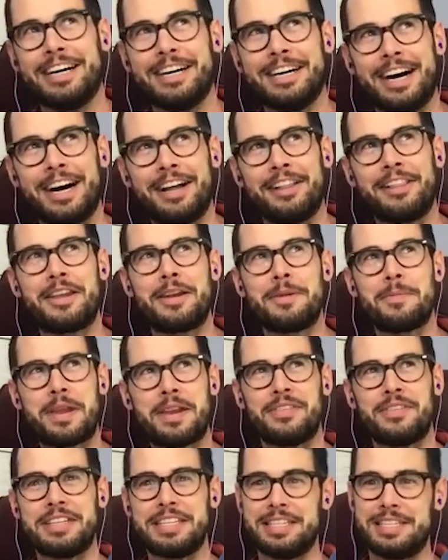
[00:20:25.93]
little bit
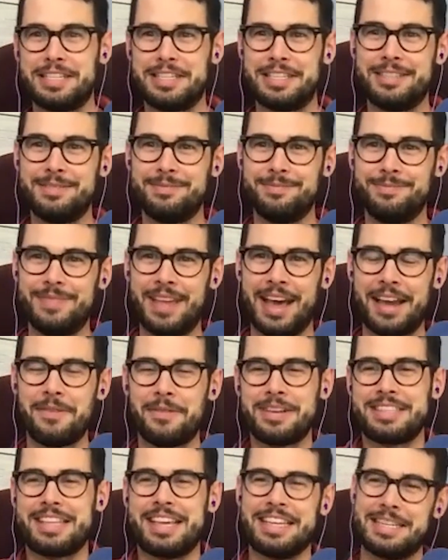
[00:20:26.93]
of I don't
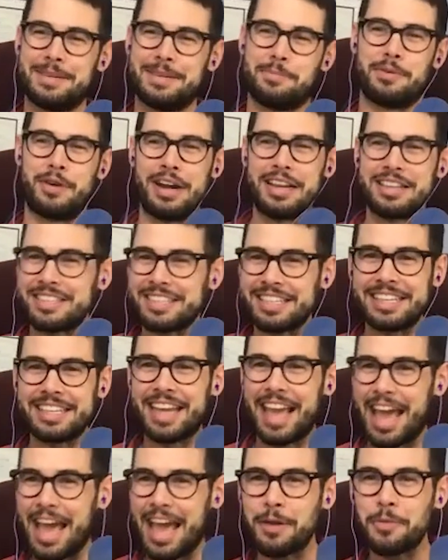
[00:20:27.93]
want to say a depressing
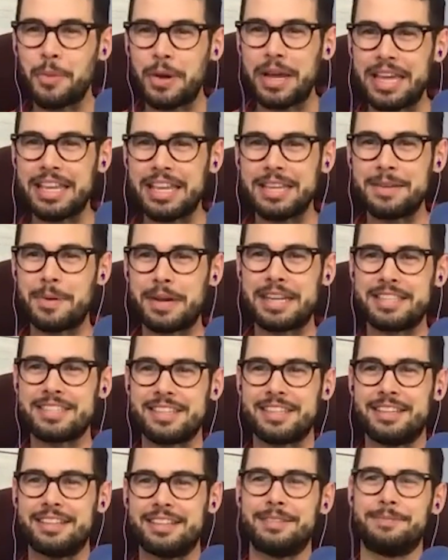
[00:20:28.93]
headwind, but it's
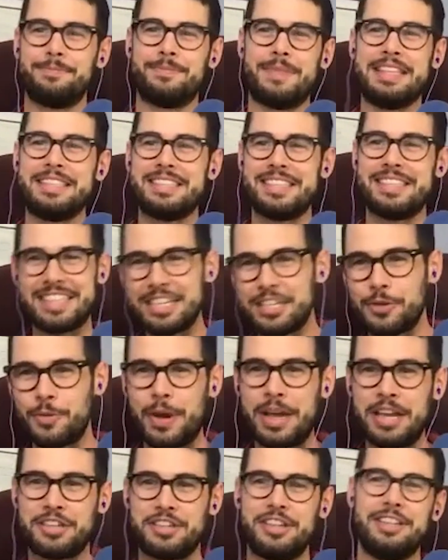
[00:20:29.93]
a
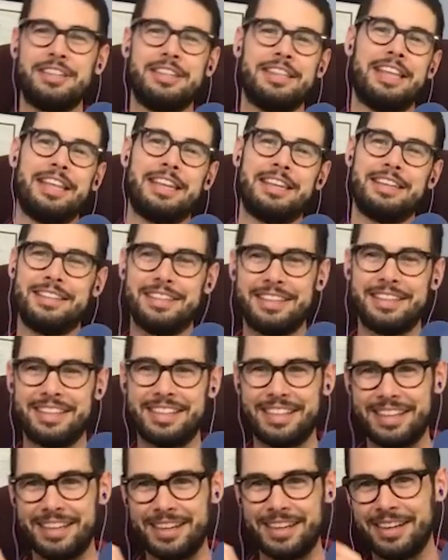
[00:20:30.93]
situation that
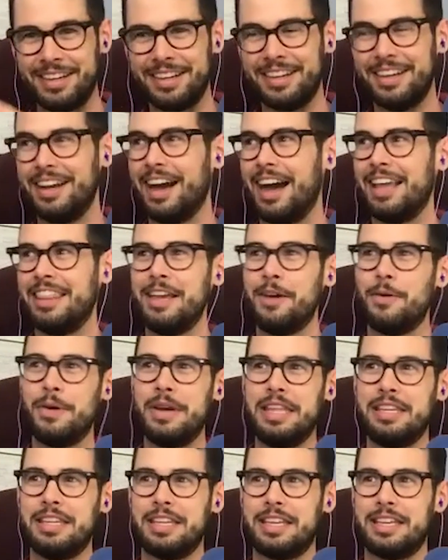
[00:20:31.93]
I think we need to.